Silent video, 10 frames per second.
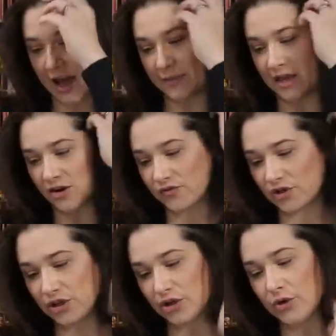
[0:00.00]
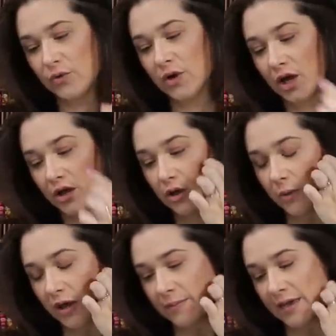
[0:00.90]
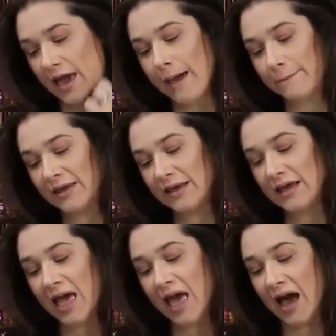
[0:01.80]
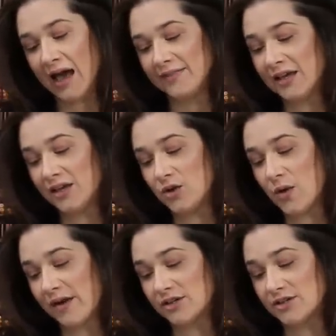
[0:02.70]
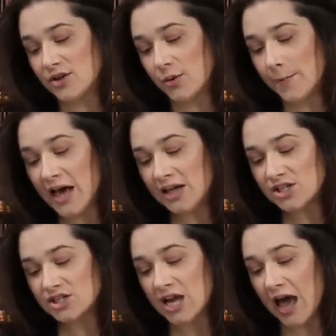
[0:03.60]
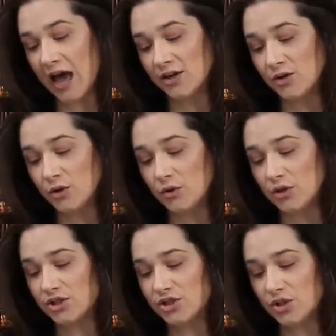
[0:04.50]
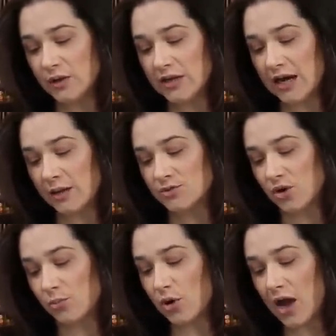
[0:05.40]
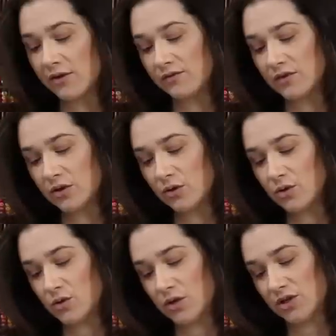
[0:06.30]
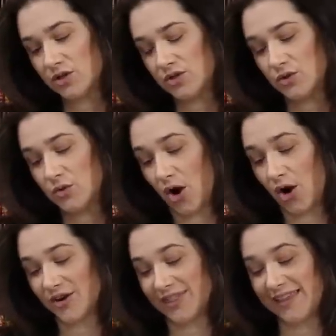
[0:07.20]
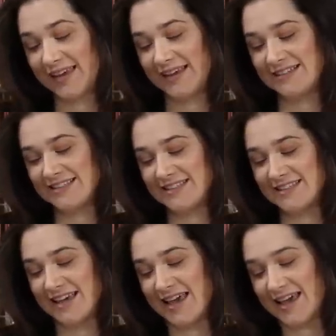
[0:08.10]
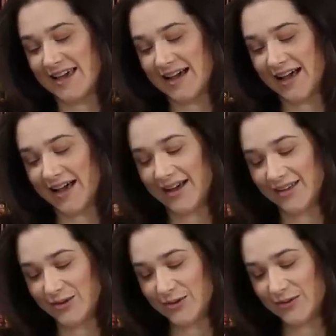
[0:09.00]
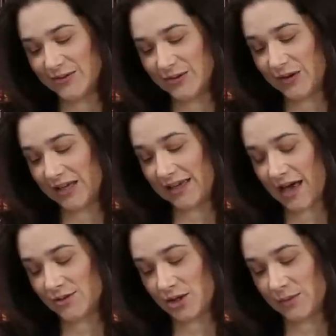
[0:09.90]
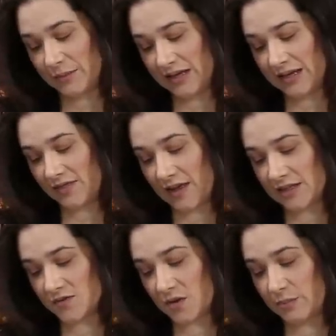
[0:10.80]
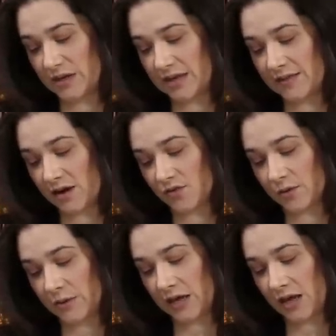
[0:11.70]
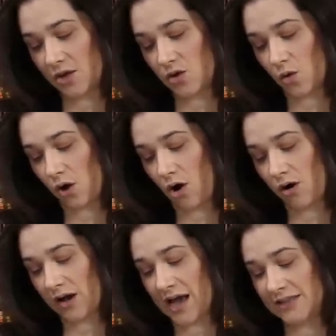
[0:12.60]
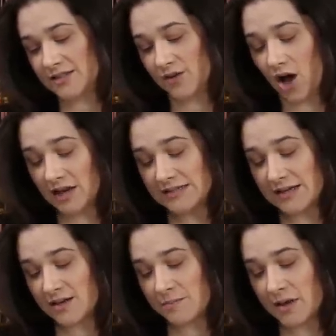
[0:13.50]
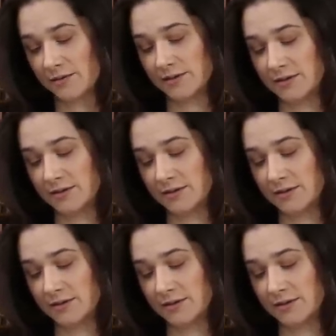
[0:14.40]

I'm here for you. You make me happy. I like you ever so much. I knew you could do it. I'm so proud of you. You can do hard things. Uh, you, you can count on me. Thanks for being there for me. You are all kinds of awesome.